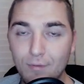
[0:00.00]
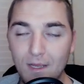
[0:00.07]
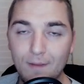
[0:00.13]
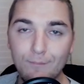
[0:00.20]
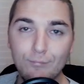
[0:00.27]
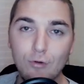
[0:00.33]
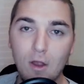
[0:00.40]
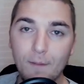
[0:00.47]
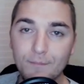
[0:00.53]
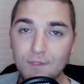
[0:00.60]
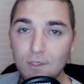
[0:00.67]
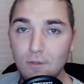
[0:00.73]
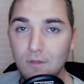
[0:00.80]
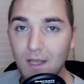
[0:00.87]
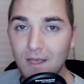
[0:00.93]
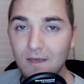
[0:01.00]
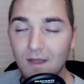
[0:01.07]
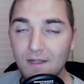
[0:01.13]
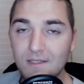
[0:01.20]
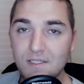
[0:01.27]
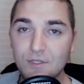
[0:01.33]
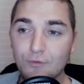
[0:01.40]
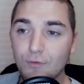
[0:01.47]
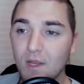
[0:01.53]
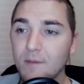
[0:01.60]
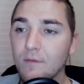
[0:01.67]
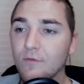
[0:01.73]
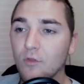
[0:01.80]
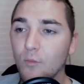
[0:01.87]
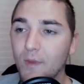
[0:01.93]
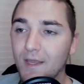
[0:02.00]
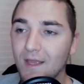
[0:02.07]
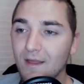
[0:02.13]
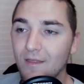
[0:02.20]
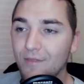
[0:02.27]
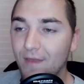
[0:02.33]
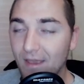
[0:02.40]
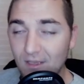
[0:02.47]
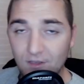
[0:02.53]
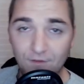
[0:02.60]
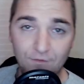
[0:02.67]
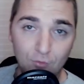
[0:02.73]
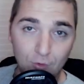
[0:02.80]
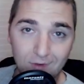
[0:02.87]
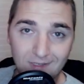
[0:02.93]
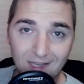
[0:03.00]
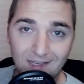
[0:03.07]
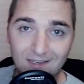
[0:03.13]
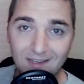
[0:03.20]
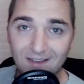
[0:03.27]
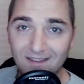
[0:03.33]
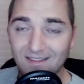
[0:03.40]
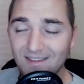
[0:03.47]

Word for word: impromptu late-night stream over the weekend, thank you for attending.